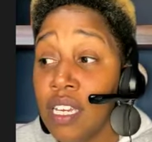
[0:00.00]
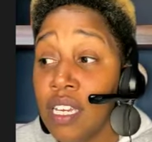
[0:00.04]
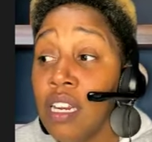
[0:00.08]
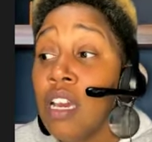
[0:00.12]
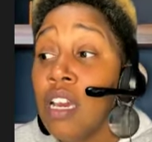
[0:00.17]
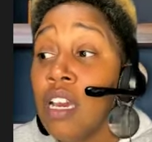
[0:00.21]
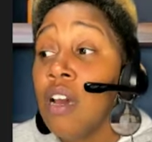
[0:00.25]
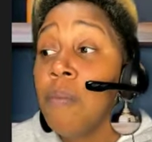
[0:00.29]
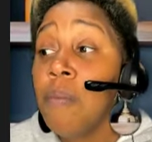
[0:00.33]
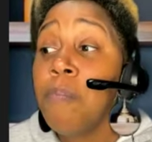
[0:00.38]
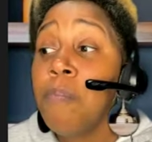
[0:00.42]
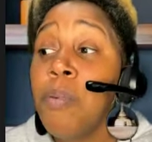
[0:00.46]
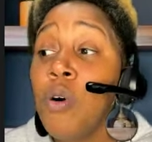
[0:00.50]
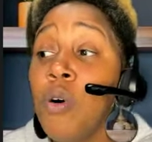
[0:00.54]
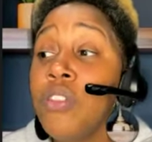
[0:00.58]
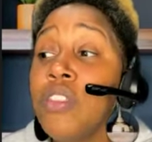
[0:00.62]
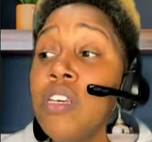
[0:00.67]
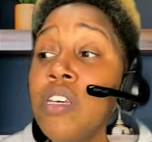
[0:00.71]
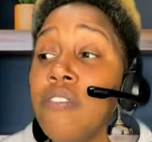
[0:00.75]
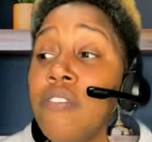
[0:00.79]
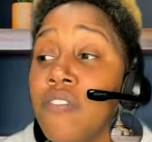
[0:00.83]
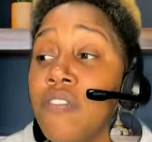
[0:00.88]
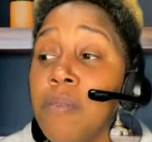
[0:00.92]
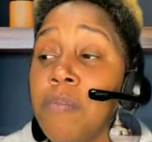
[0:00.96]
Both
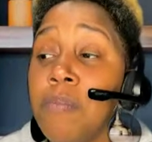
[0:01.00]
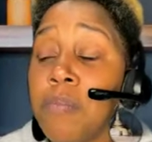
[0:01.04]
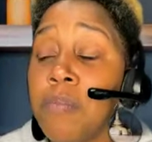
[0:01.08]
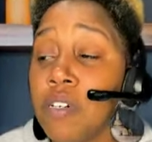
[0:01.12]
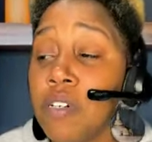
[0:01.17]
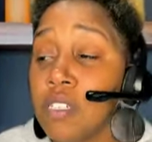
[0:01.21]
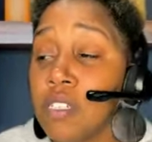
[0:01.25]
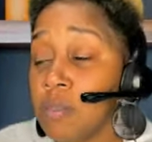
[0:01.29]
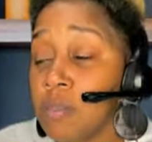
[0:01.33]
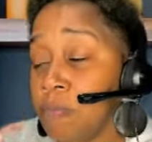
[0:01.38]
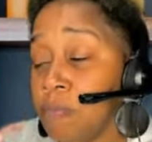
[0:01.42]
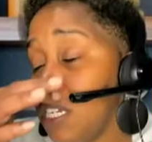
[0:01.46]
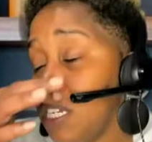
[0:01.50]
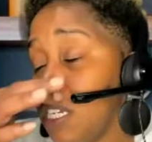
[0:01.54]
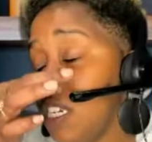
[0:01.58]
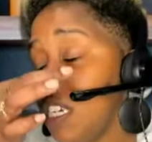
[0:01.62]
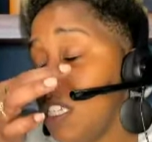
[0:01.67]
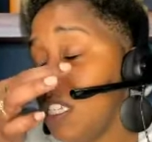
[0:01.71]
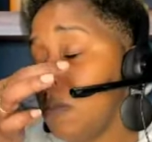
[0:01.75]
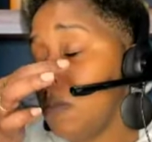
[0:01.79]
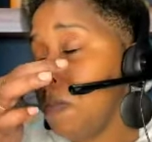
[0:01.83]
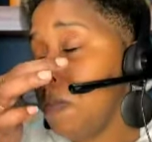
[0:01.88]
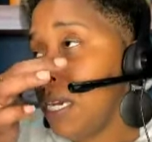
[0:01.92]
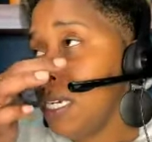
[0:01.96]
of the books, but
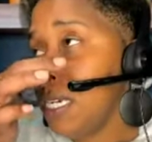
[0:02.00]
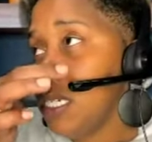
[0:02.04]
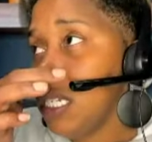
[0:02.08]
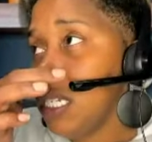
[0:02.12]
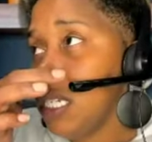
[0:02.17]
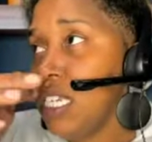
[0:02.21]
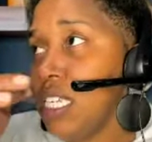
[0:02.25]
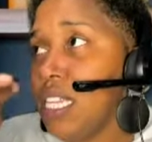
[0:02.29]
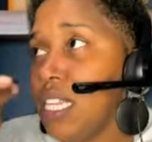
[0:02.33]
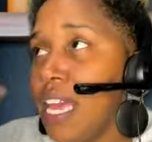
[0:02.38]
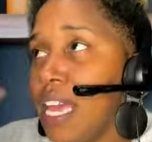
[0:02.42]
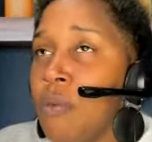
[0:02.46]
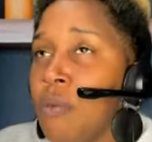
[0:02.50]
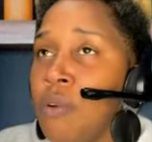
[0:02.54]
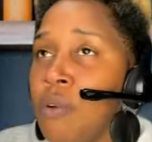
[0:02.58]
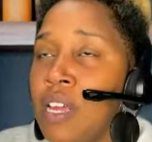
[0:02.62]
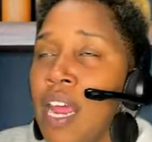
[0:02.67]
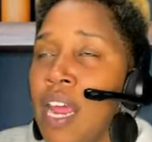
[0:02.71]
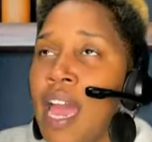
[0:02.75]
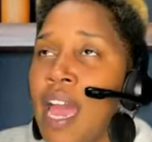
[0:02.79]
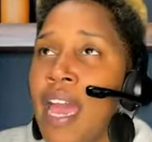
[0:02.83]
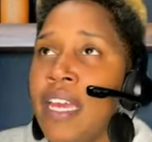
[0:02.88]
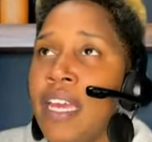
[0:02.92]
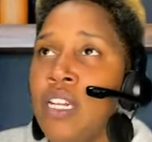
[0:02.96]
especially that one,
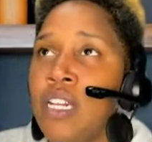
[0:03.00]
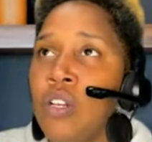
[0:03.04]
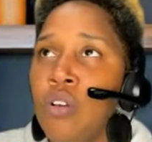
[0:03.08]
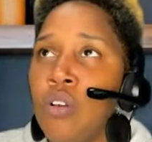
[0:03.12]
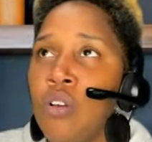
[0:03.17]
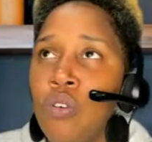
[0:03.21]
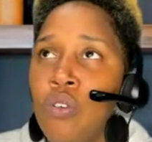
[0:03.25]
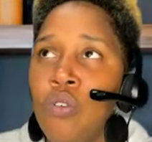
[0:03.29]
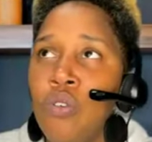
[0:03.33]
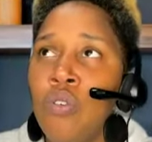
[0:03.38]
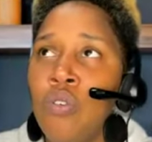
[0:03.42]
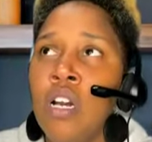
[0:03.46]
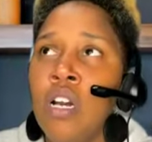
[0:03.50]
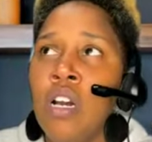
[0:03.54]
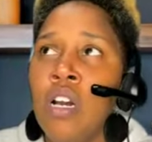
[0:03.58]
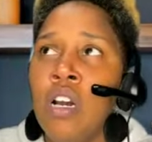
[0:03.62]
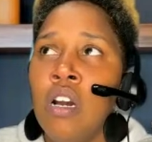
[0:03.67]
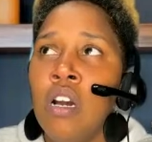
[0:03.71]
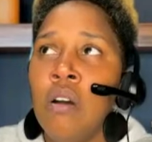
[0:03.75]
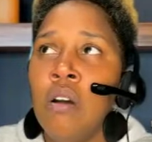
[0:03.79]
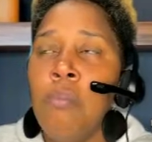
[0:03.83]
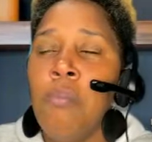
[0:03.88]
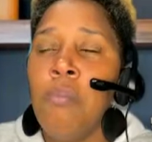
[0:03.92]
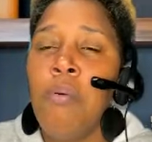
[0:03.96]
I know
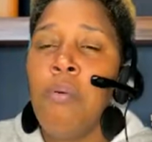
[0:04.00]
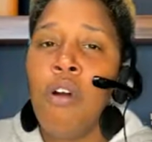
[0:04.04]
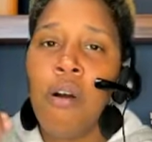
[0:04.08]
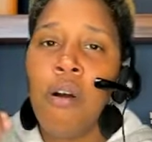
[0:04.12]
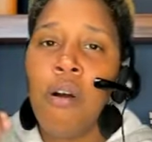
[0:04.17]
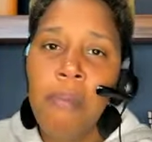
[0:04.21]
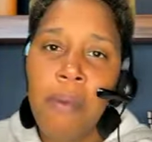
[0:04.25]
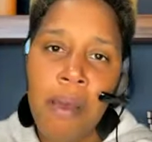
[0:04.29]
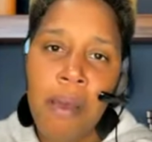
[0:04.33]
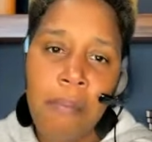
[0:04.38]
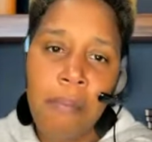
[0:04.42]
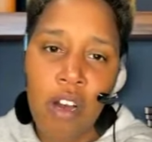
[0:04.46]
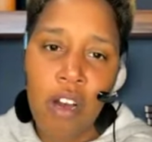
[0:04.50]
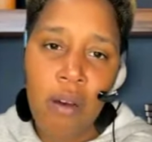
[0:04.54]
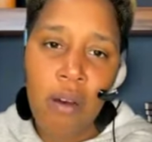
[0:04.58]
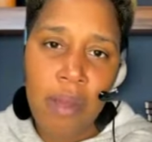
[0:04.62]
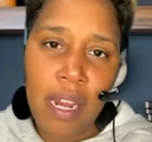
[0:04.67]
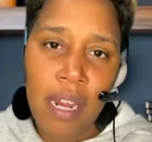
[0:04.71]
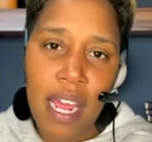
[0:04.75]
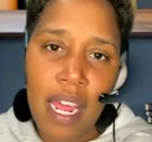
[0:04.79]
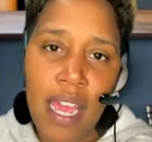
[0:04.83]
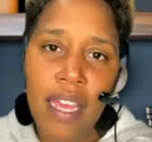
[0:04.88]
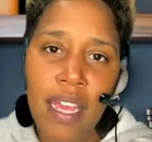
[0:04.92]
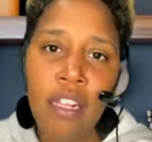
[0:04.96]
brought my mom and
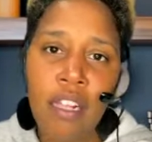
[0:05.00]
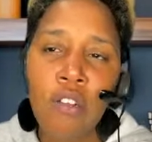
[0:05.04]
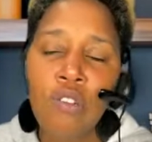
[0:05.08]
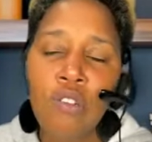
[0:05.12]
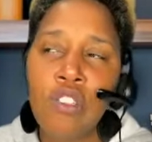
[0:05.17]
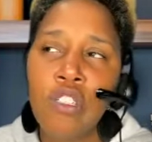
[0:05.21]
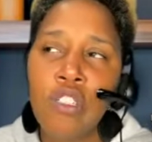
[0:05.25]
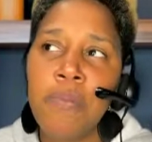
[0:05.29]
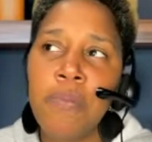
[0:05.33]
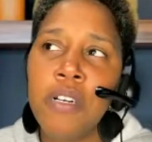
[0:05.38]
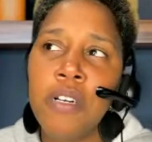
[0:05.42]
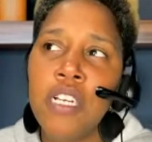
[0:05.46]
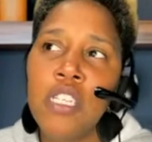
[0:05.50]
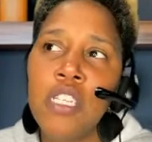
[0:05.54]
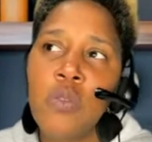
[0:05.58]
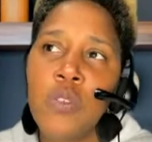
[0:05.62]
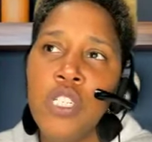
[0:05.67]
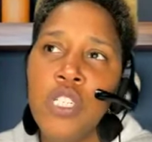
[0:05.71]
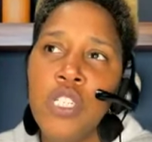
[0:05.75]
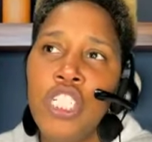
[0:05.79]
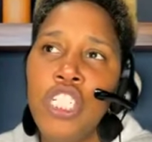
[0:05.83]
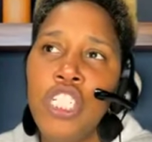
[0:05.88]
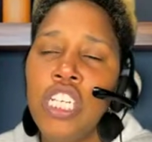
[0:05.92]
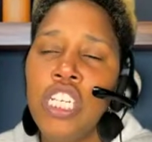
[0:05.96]
I closer because when
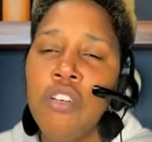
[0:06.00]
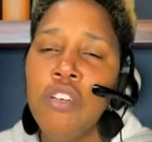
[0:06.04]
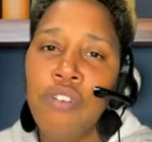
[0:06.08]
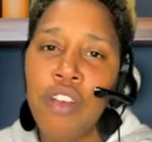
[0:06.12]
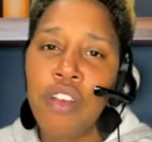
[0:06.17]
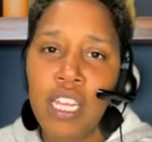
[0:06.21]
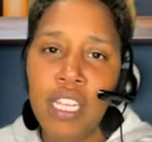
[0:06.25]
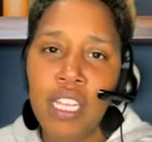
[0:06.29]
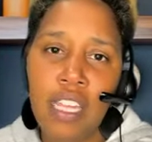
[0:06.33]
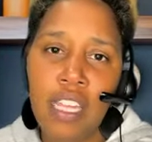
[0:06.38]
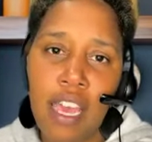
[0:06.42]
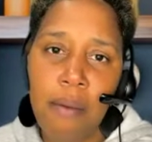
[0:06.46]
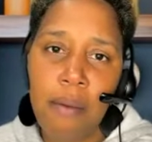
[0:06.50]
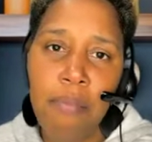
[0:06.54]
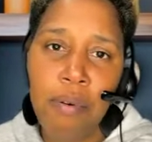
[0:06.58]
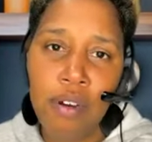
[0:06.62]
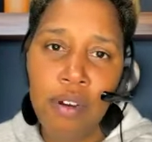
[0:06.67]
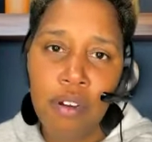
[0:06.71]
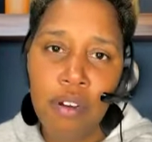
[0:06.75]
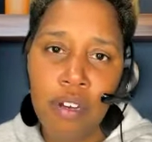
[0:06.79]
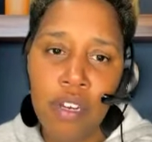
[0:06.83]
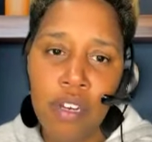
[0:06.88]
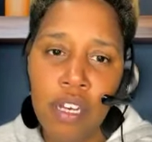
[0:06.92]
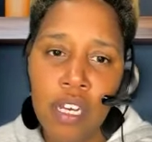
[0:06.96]
she read that
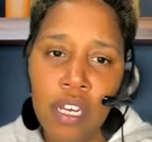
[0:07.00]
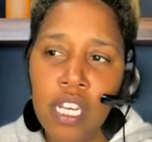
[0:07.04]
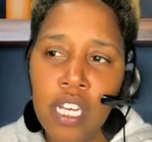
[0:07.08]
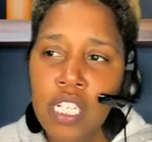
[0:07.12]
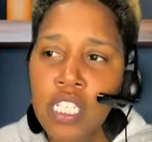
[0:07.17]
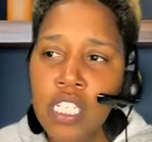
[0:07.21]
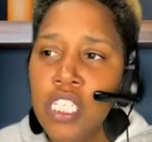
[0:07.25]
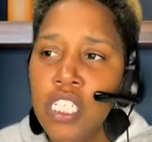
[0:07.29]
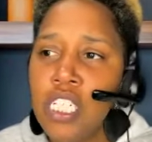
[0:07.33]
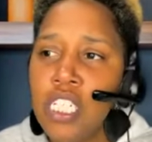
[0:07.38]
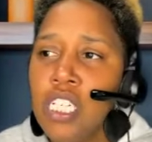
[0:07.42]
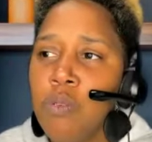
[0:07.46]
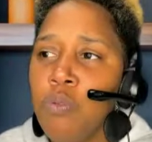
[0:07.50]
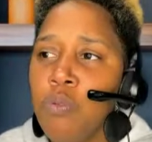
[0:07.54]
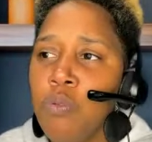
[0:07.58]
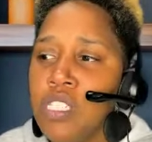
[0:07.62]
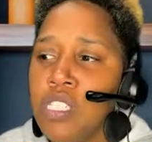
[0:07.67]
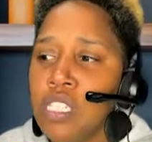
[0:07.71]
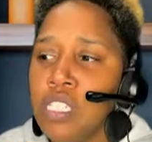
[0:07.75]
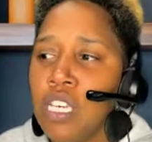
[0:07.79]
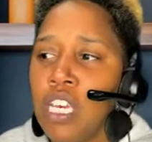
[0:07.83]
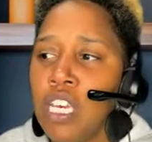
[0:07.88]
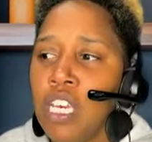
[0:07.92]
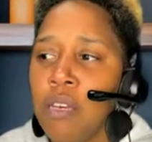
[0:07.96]
book, she was
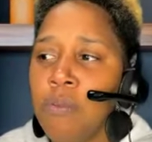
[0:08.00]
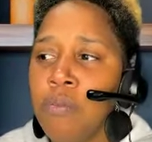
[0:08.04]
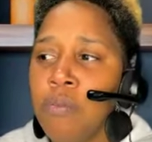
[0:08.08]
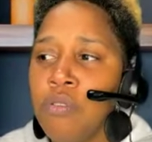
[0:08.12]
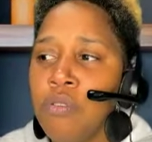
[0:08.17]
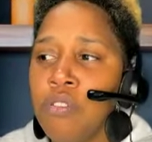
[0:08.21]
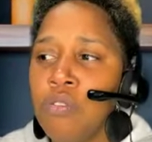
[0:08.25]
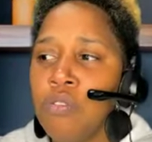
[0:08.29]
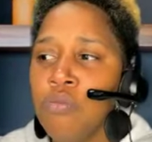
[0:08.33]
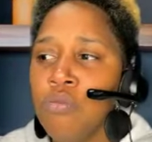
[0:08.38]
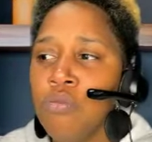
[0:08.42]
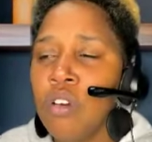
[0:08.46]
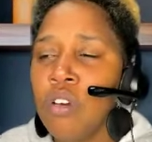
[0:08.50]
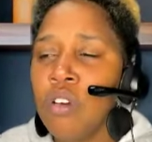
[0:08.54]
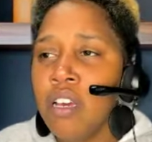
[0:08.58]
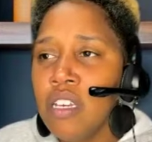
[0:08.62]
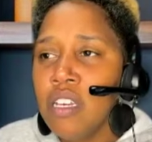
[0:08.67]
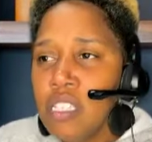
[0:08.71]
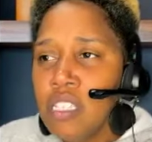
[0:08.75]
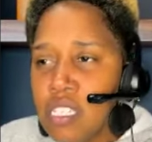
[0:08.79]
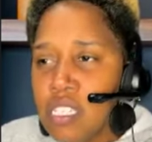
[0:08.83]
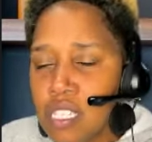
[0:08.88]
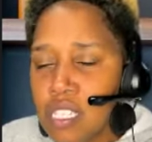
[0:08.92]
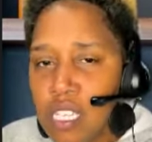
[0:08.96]
able to
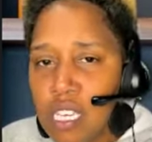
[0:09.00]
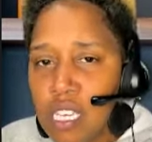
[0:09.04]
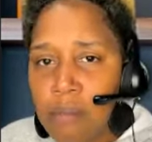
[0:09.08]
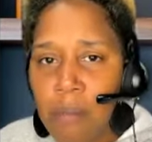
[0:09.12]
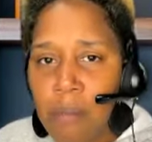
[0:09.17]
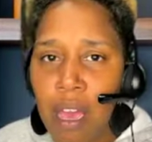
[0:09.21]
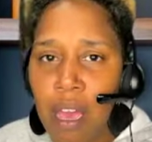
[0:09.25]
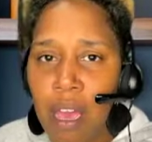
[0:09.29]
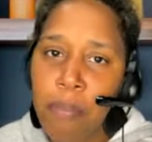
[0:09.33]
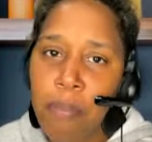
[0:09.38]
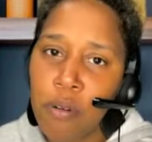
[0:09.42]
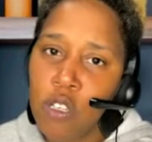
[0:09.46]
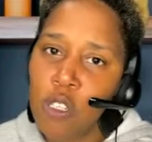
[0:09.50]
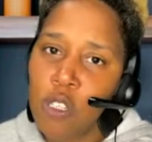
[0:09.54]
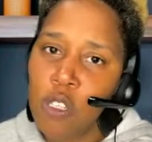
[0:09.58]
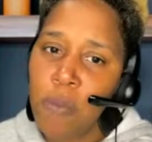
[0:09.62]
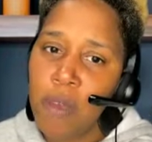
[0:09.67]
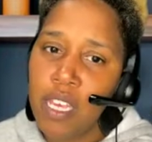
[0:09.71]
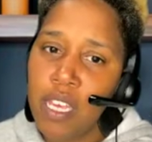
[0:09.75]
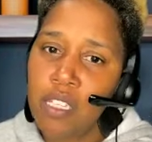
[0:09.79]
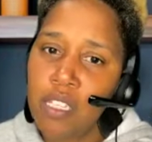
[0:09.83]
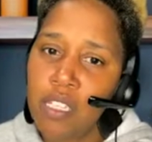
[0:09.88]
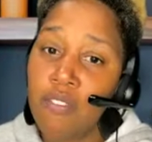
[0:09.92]
see my perspective.